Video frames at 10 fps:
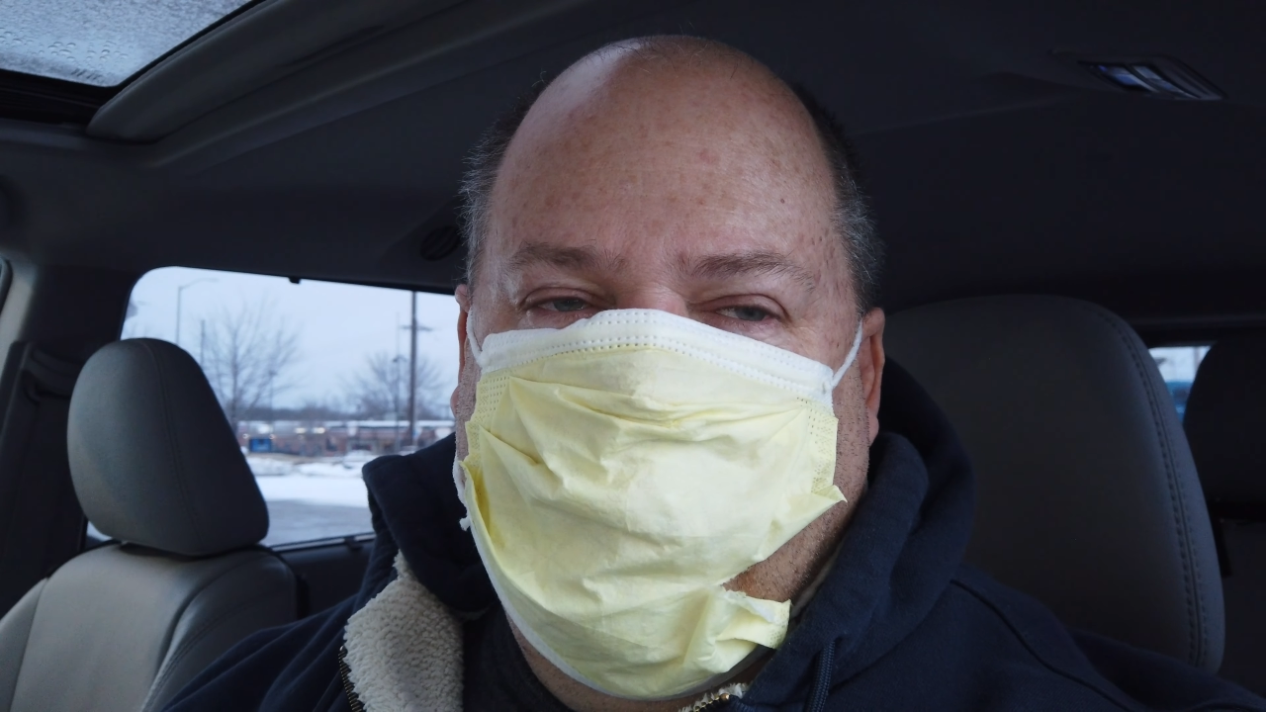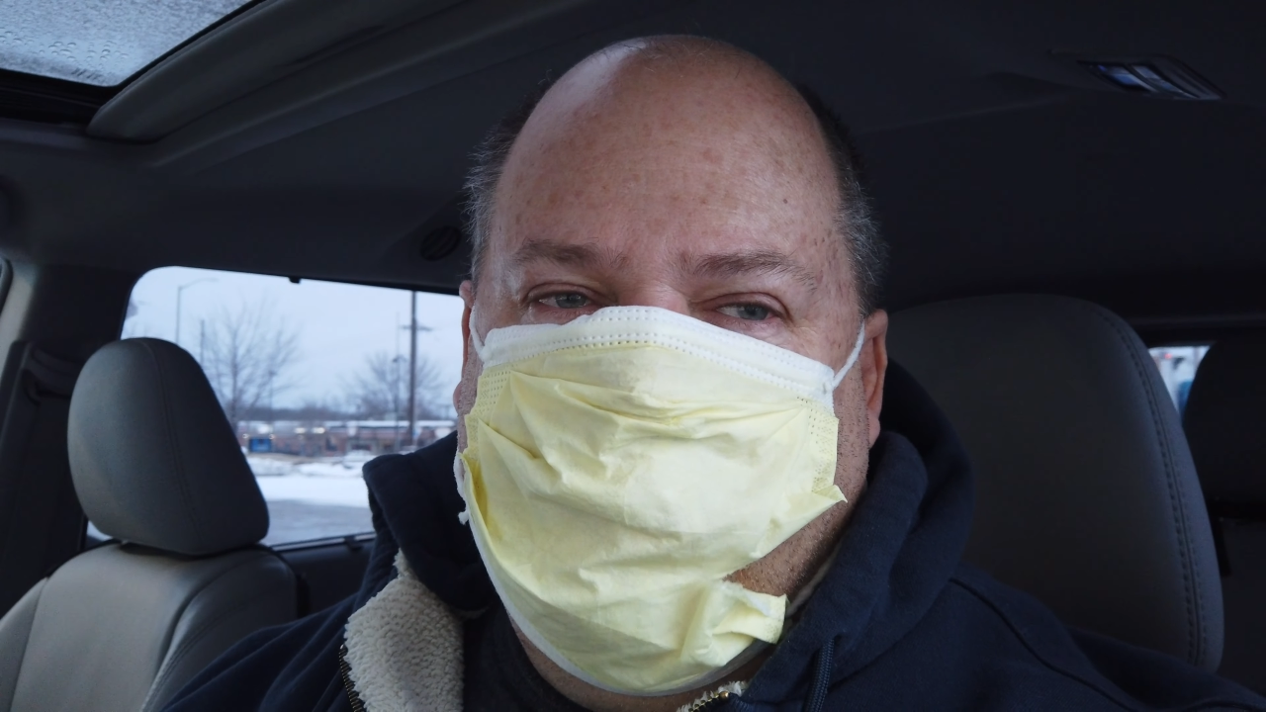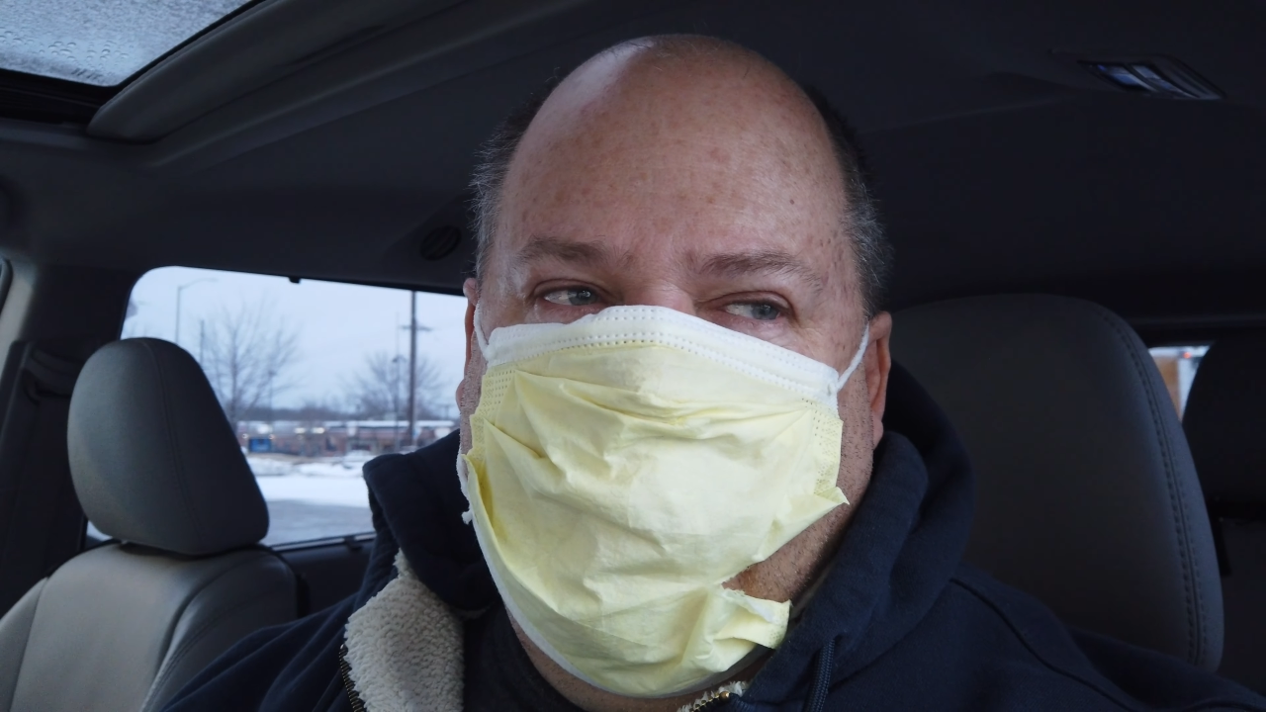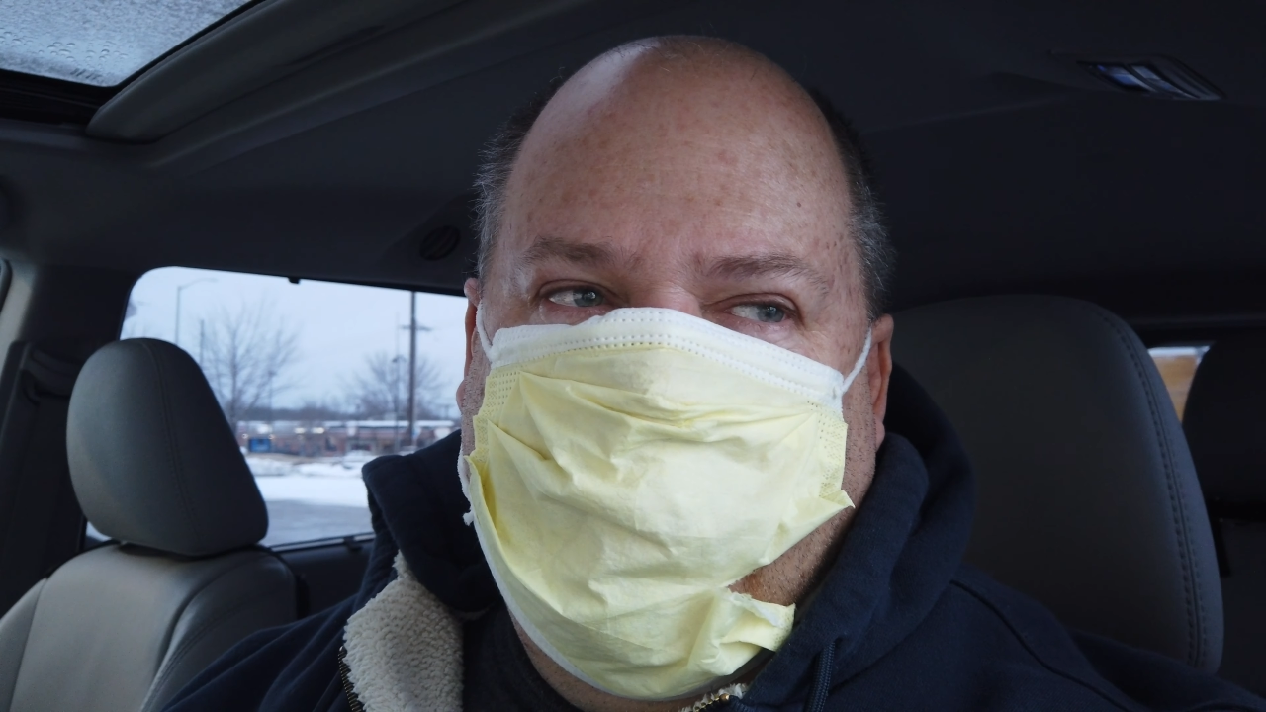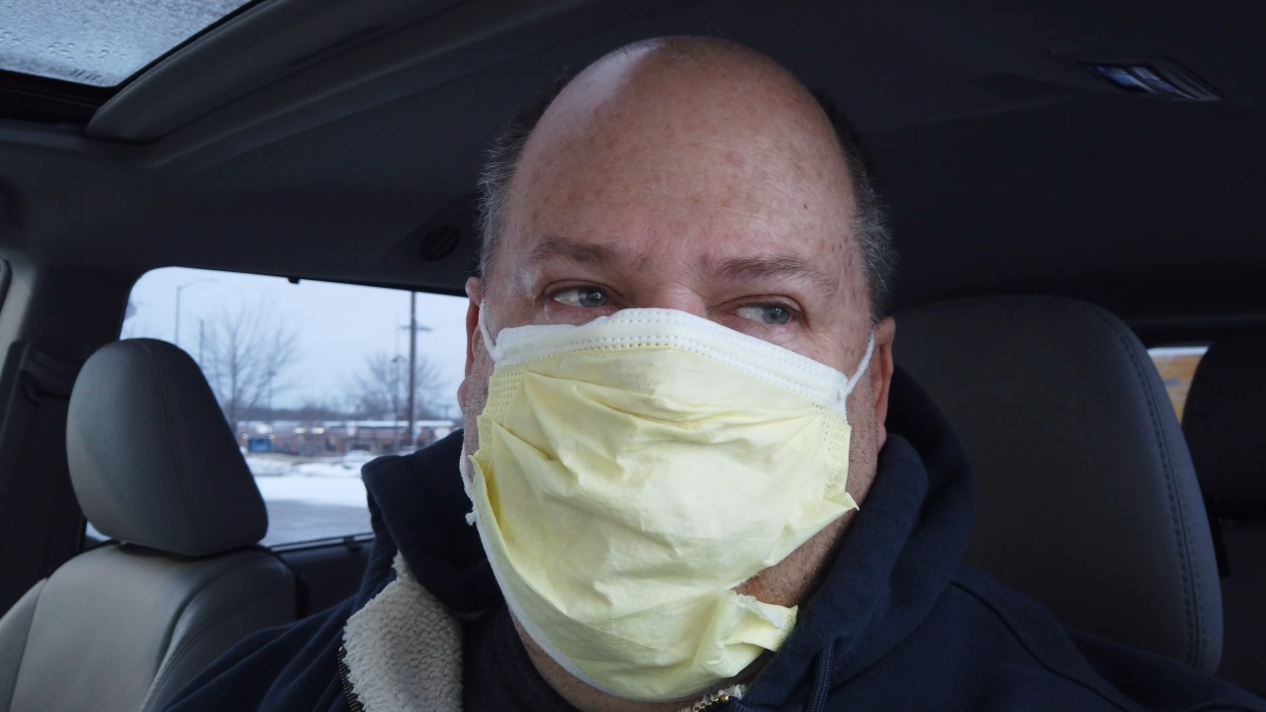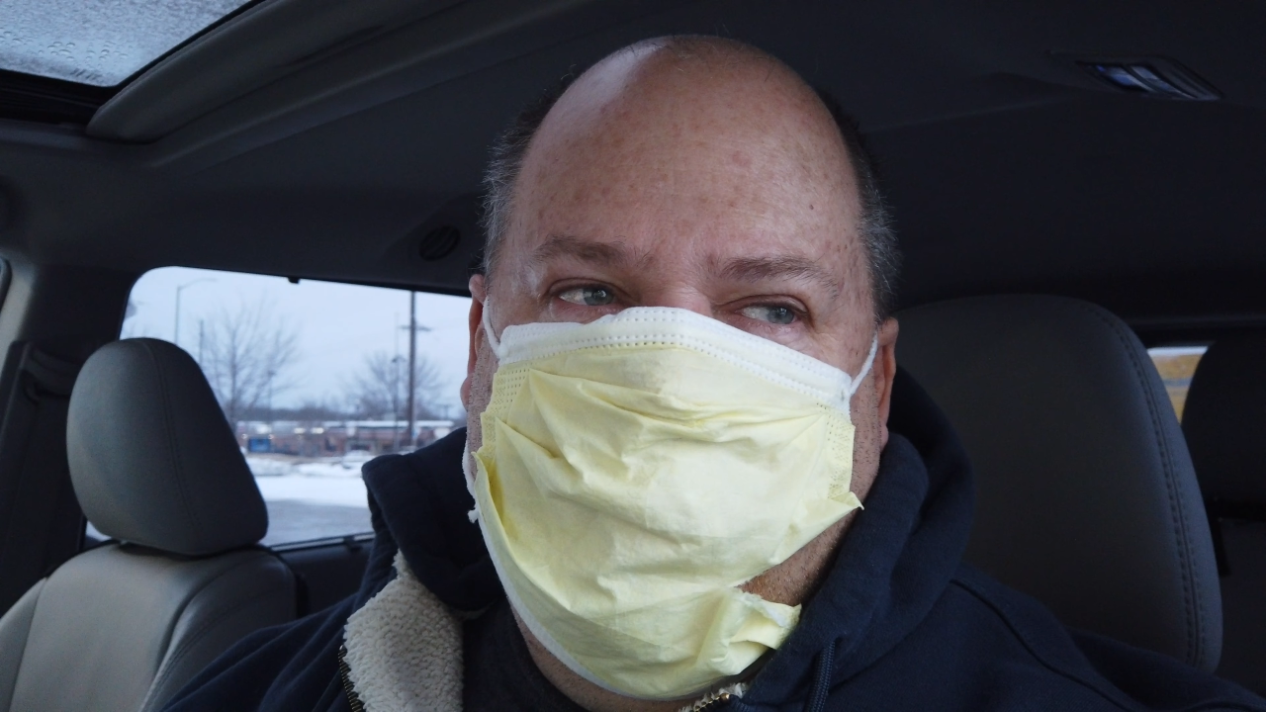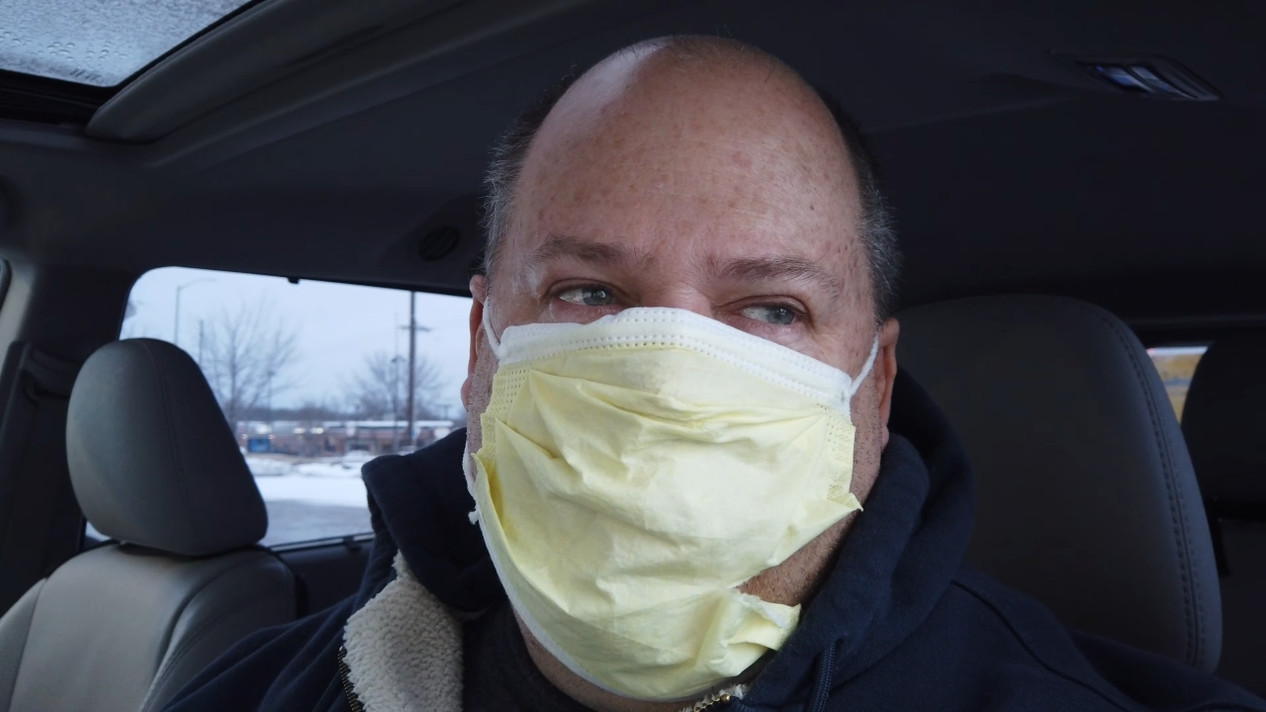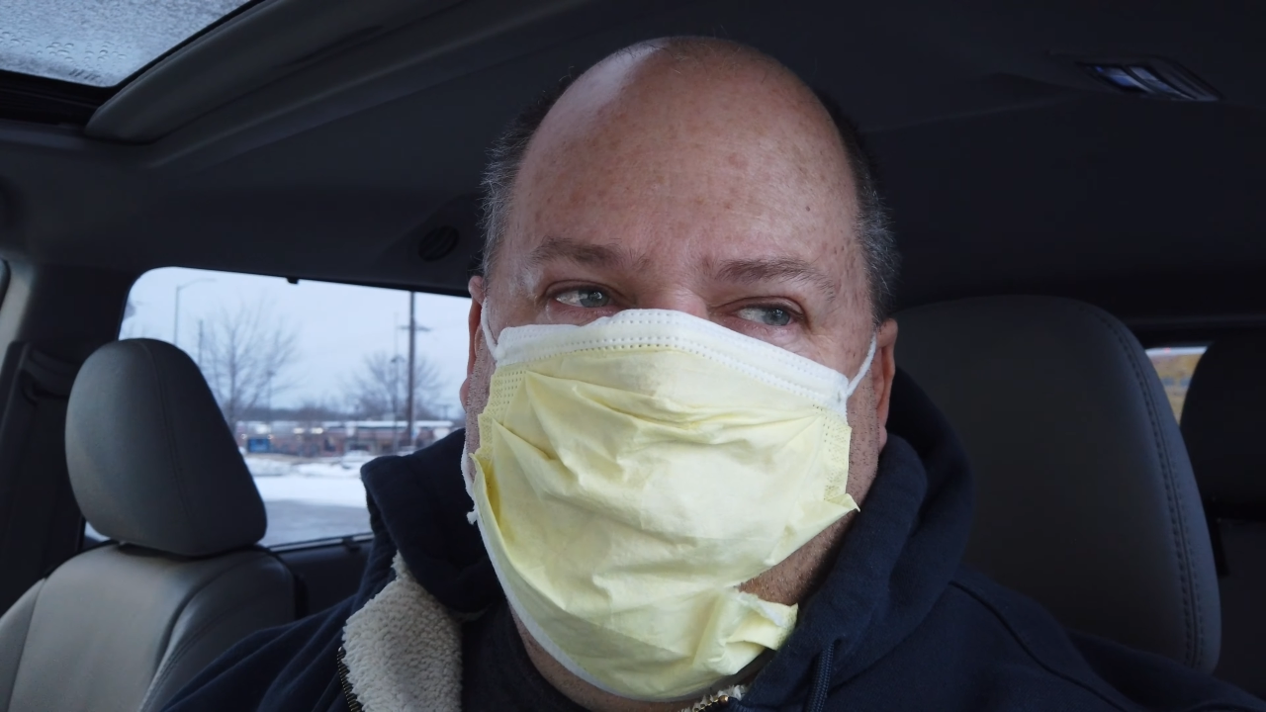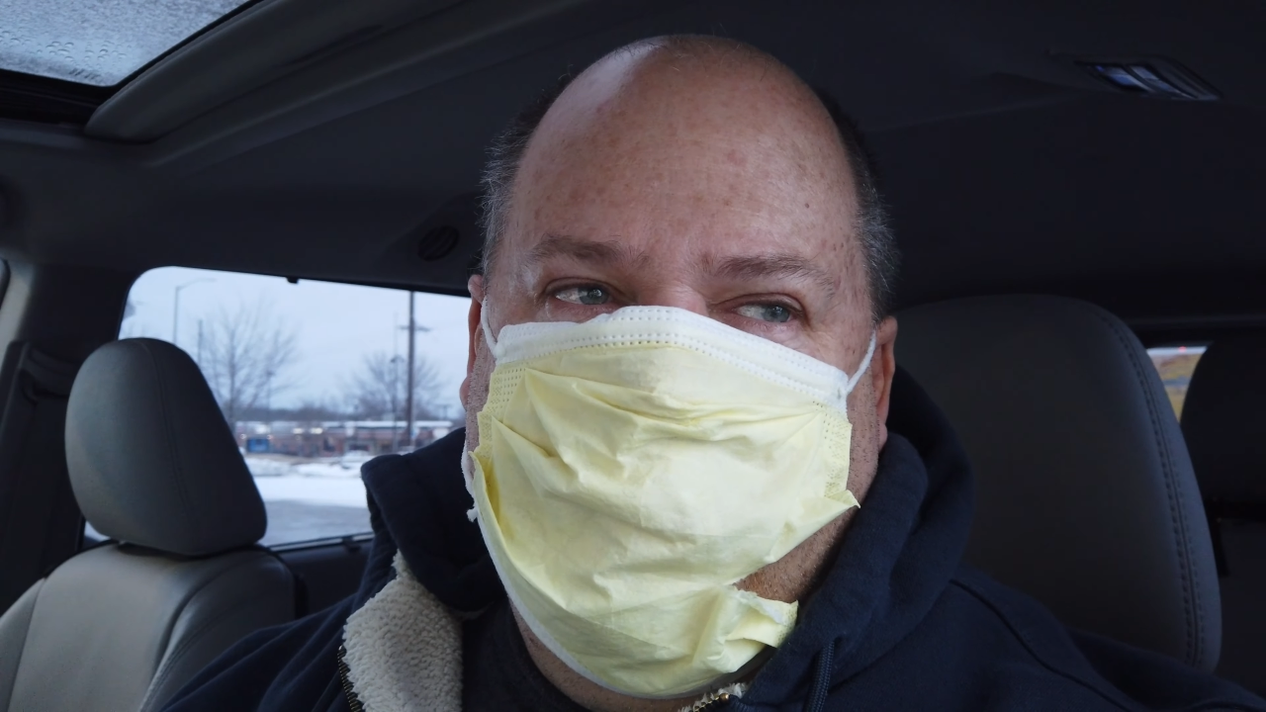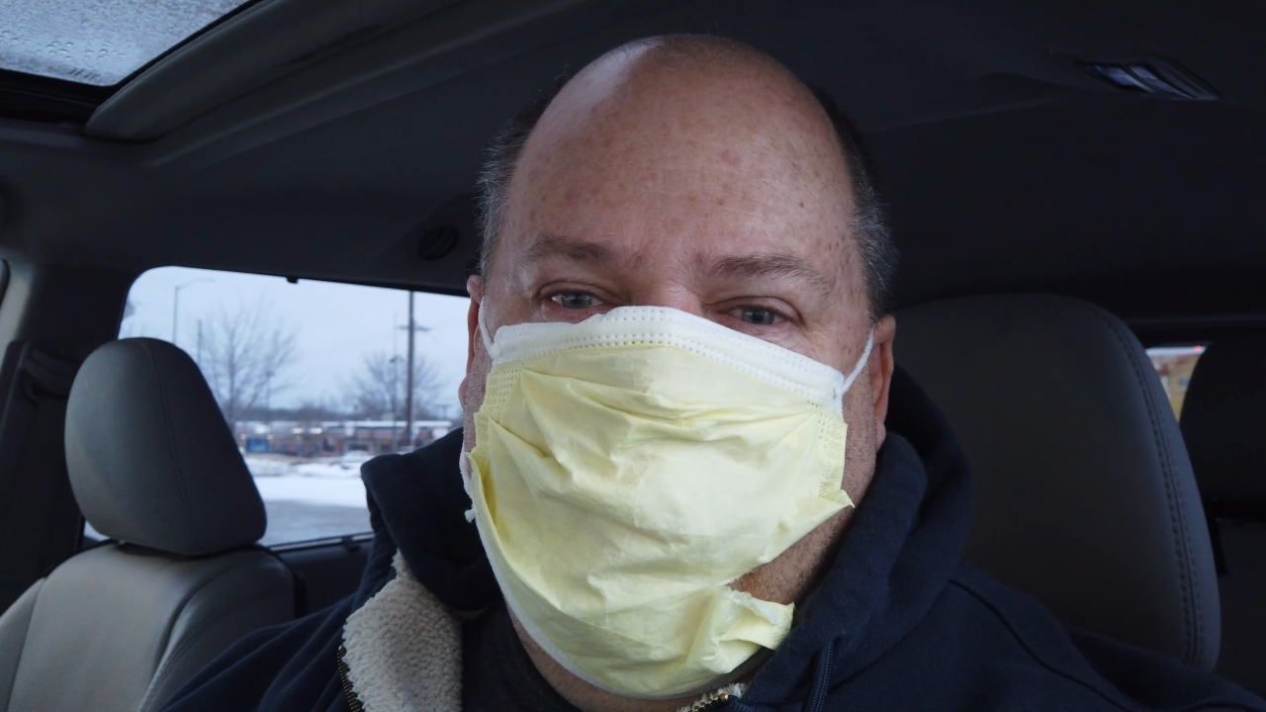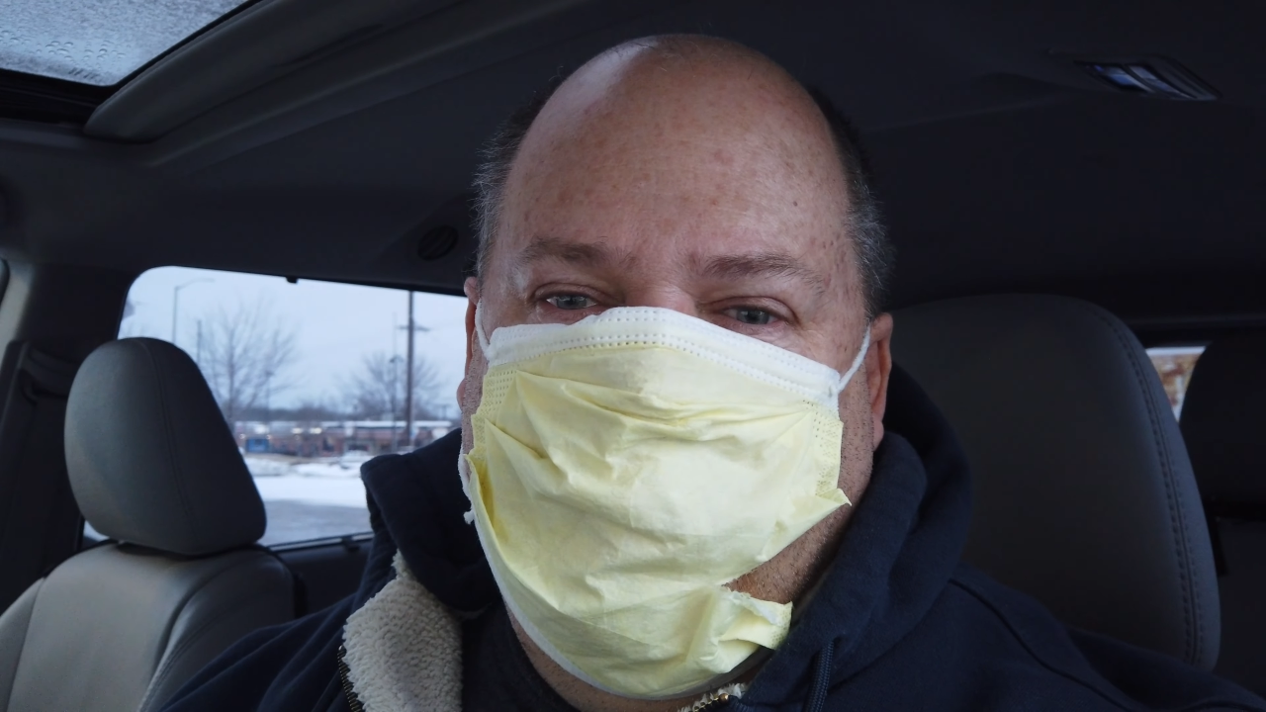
my way could I drop